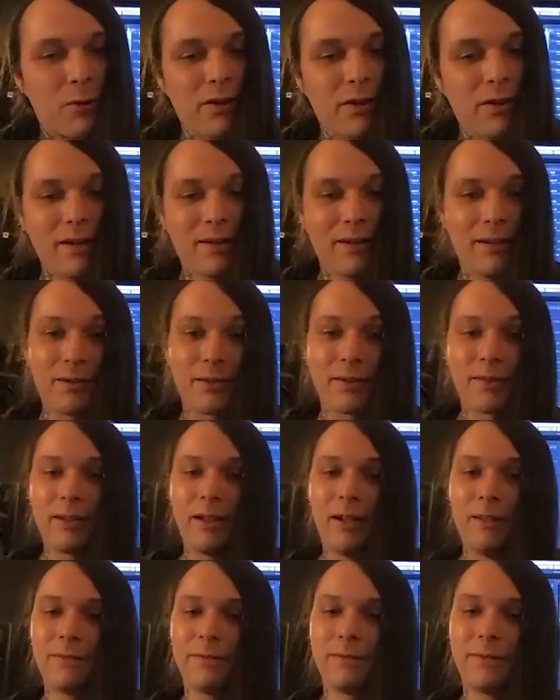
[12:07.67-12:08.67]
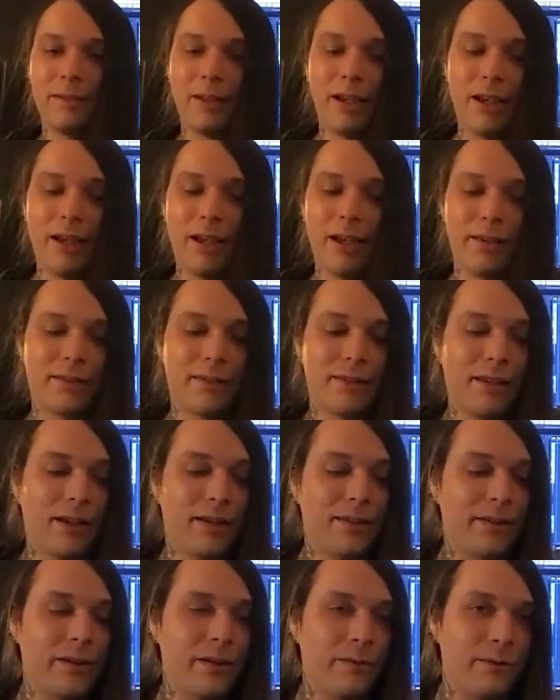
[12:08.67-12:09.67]
projecting ourselves as a
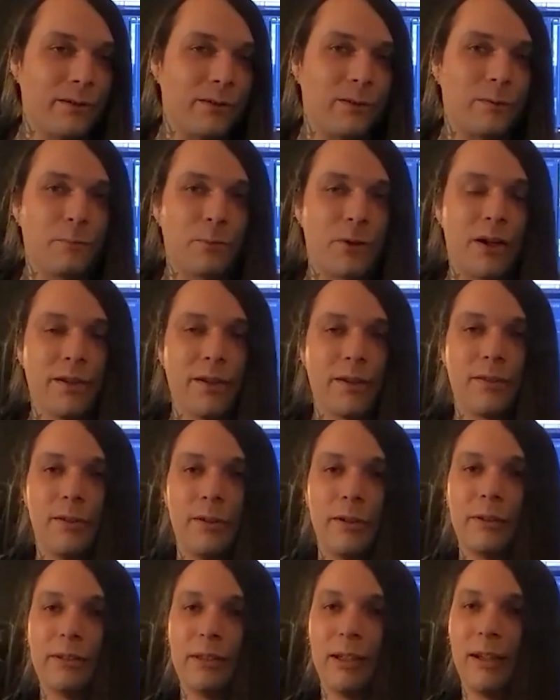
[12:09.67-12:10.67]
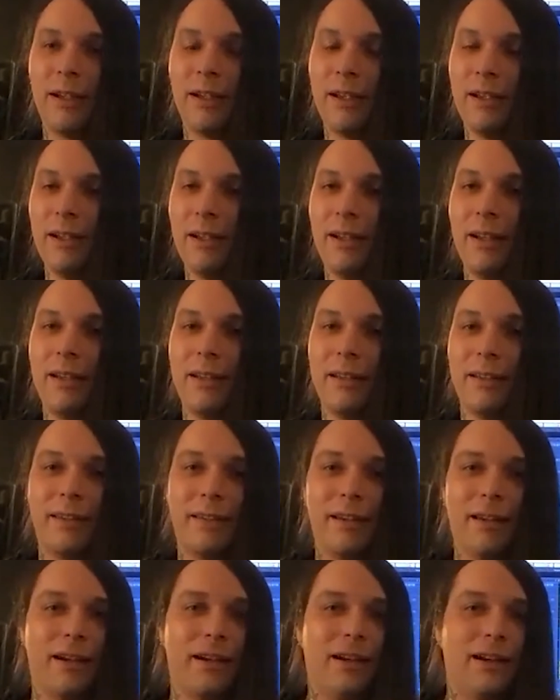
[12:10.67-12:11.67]
serious project.
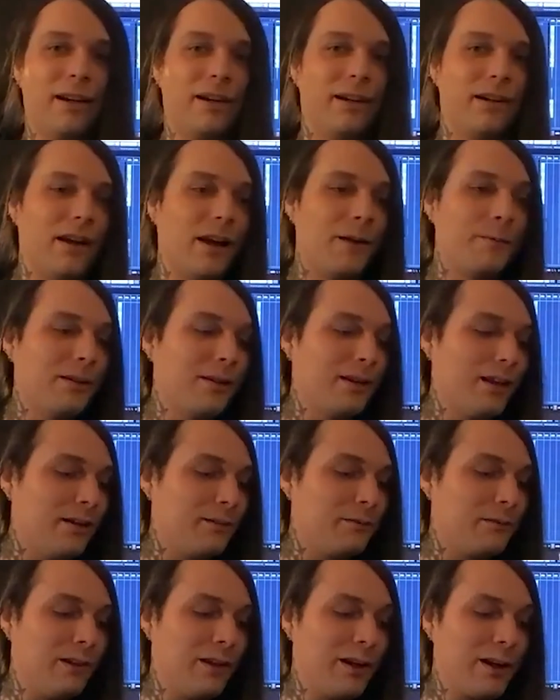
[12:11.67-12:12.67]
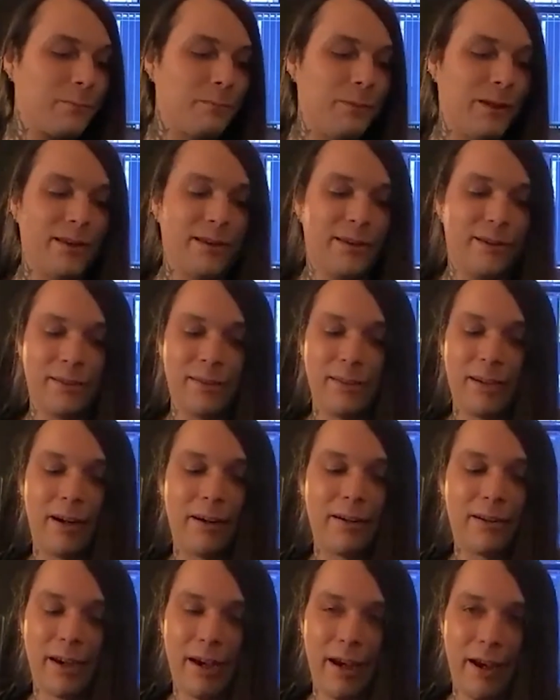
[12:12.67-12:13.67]
And I mean, lyric videos
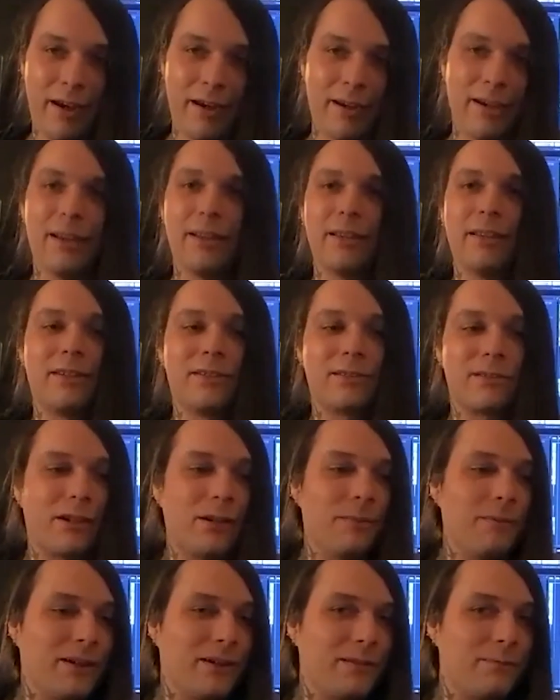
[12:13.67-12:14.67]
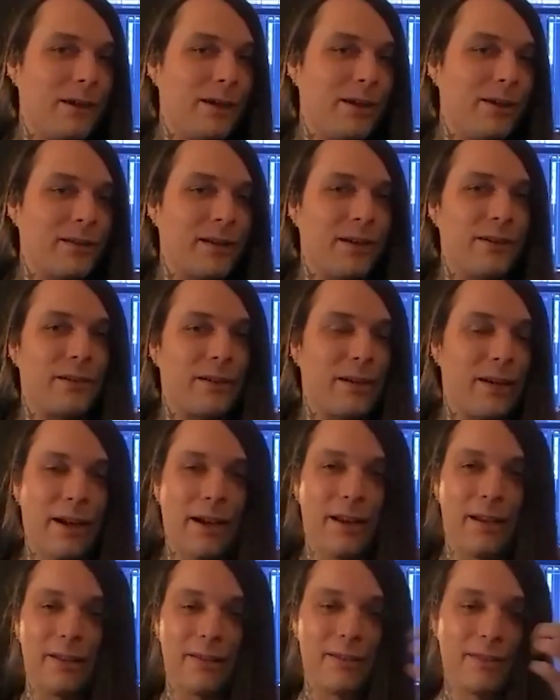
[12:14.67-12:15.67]
are okay, and streaming videos are
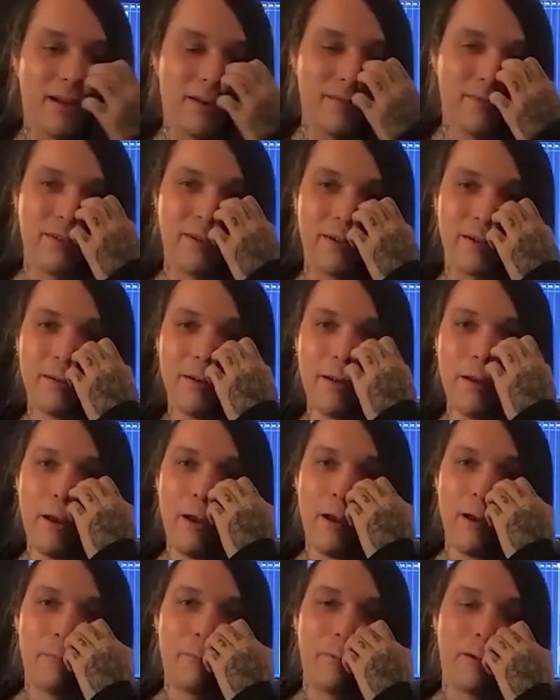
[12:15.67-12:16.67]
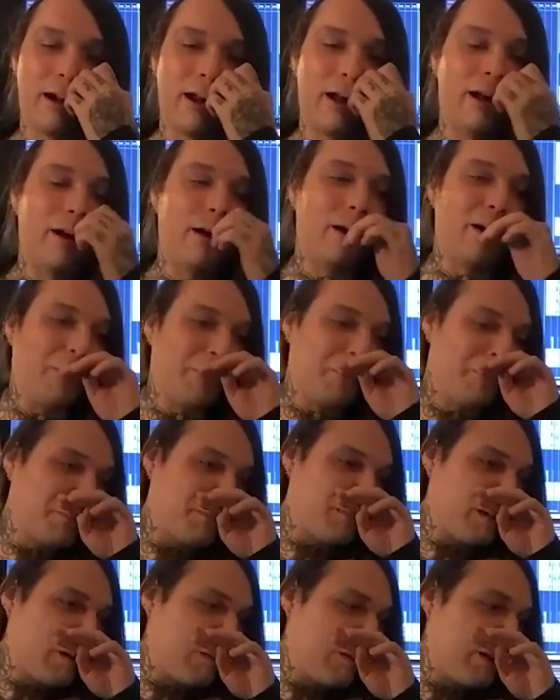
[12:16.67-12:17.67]
okay and stuff. But
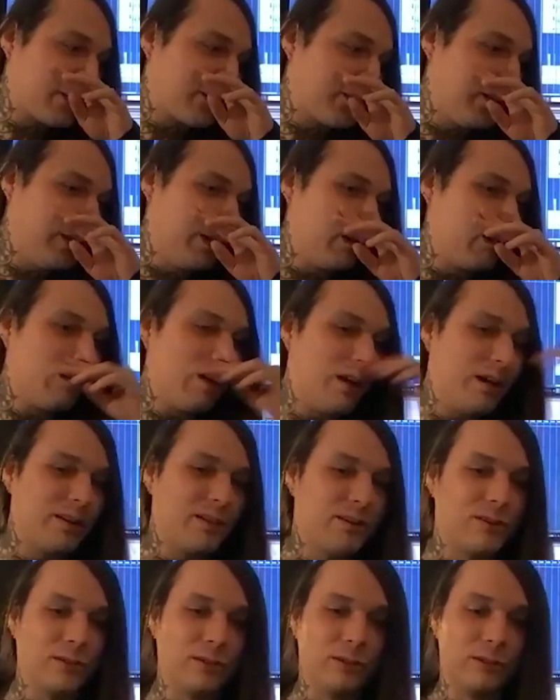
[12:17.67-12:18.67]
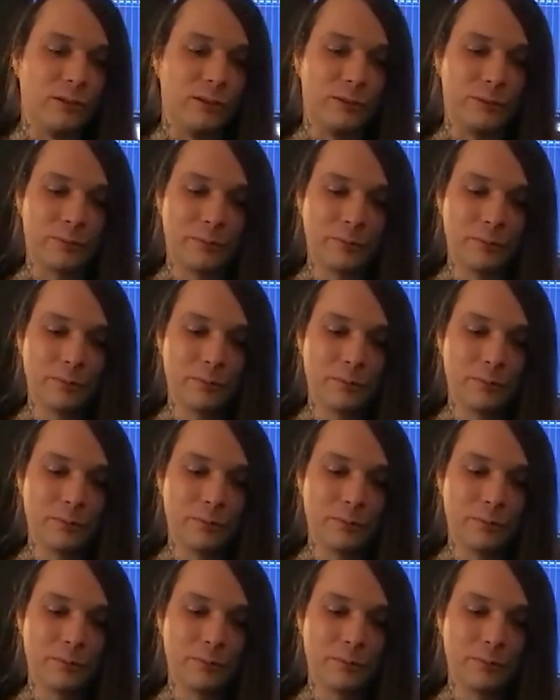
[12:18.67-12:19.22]
we actually wanted to